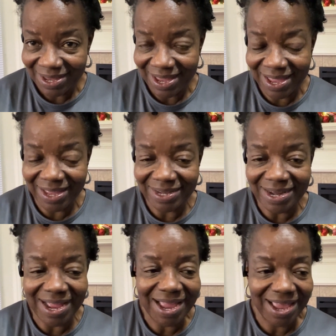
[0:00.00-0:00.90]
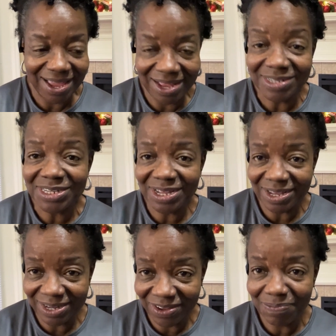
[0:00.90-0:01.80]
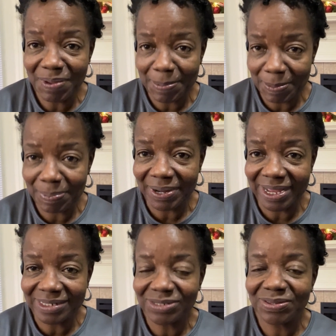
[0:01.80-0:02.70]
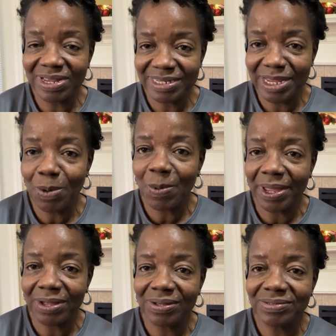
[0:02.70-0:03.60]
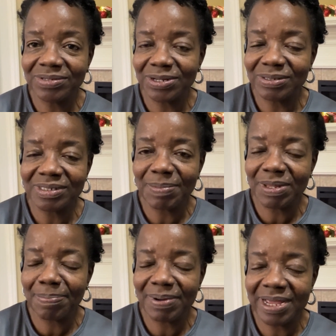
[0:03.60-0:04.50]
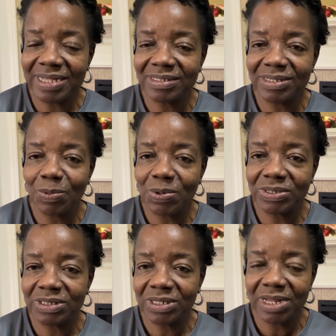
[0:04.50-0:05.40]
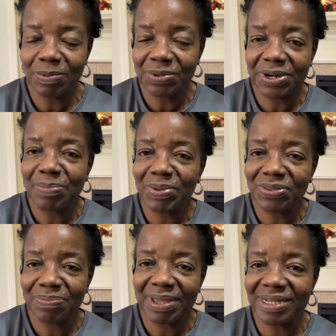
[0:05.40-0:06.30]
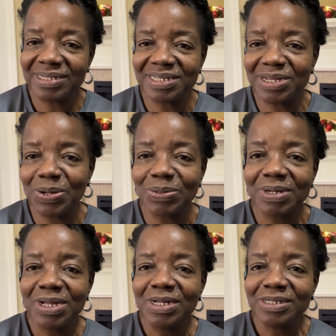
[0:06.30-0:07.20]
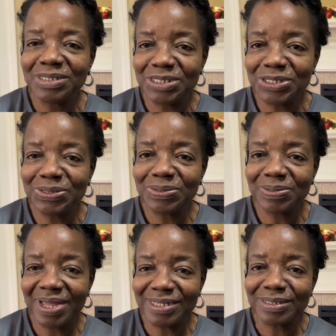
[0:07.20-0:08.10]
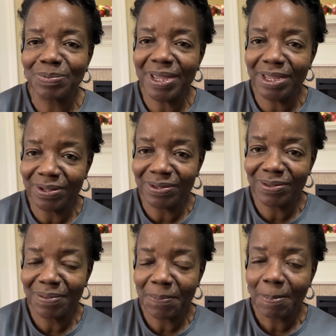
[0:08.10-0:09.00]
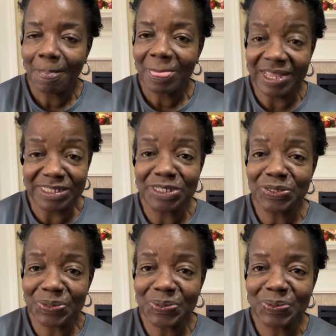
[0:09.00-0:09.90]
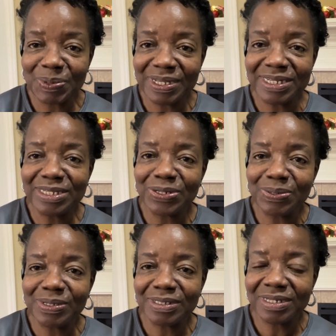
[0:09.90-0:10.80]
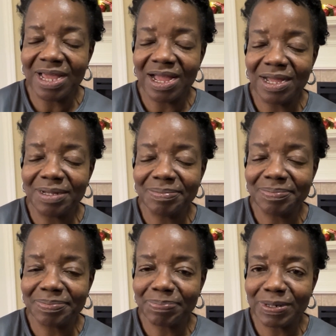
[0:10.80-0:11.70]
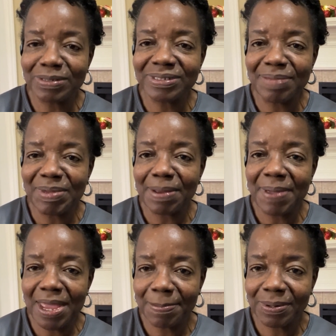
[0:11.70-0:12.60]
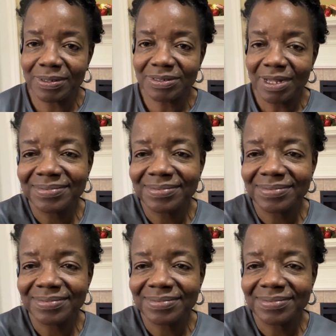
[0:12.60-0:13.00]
And I had a ton of pepper plants, so they did well. You know, some of the plants, the ones that were in the middle of the bed, didn't do as well. They still grew, but they didn't do as produce that many peppers.